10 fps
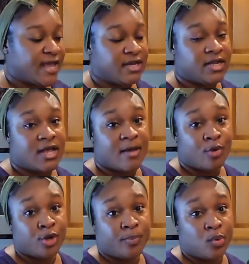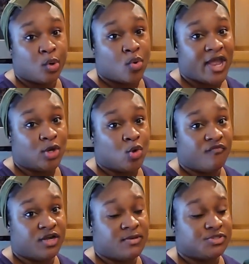and I'm going to pour wine
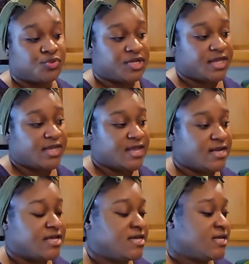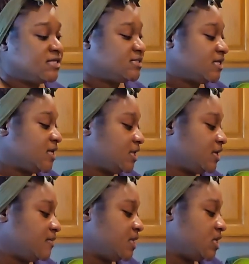over them so they can sit a
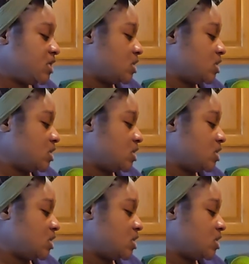little bit.